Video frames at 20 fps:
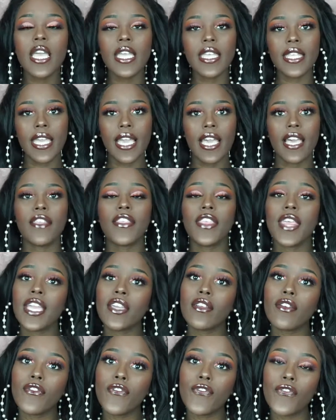Yeah,
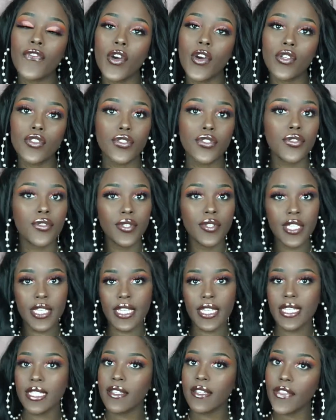thank you for
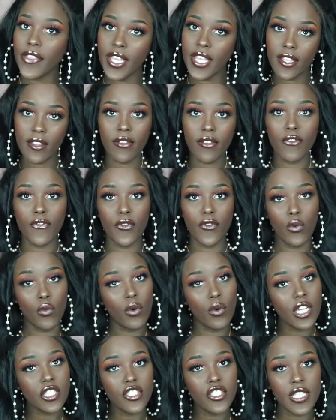tuning in, thank you for
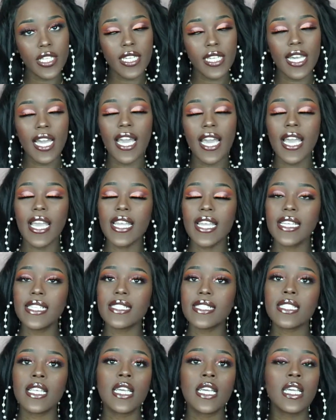watching
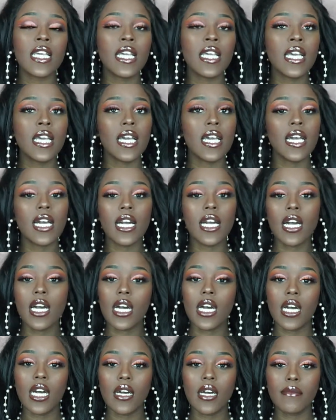guys.
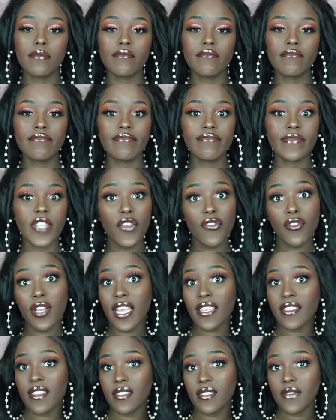If you
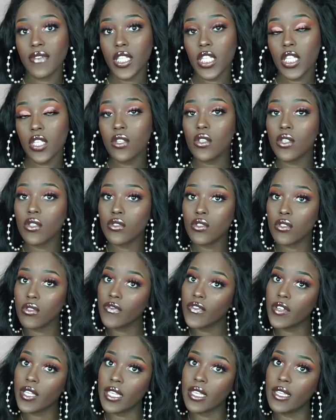like this video,
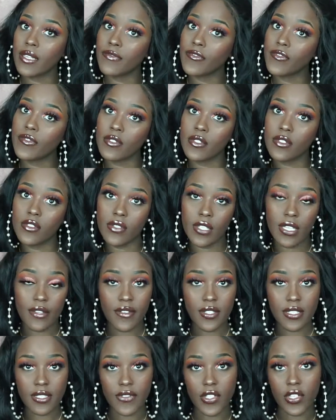don't forget to give
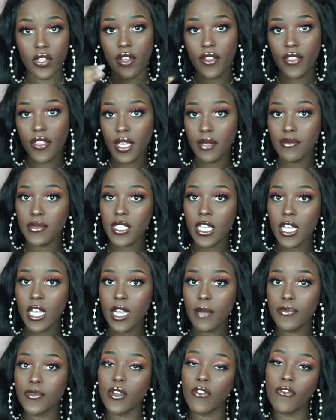this video a thumbs
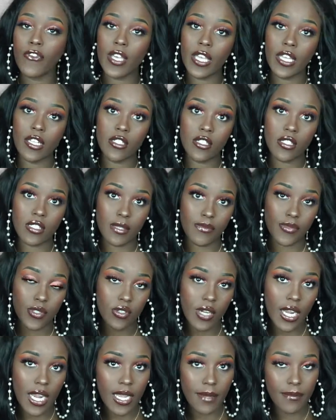up. Don't forget to
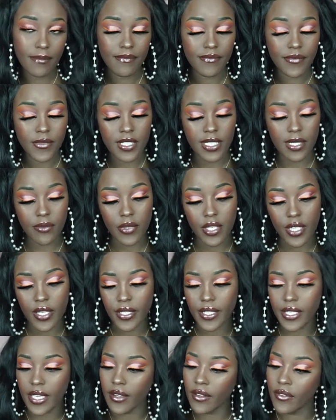subscribe somewhere
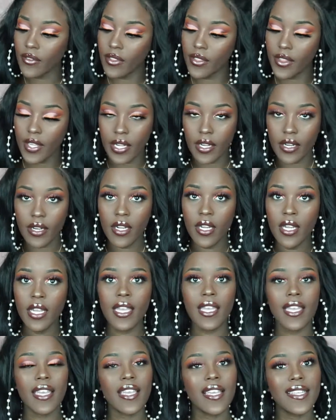down there,
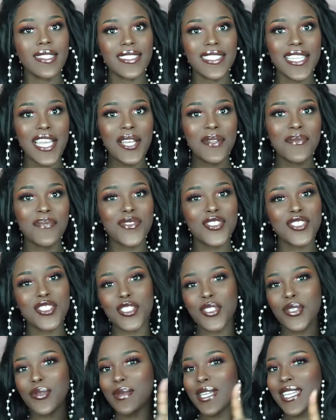and yeah,
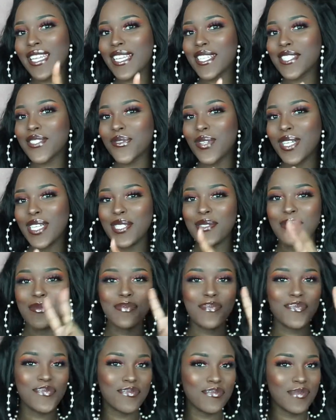see you in my next one.
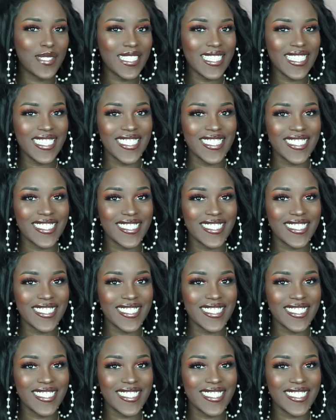Peace.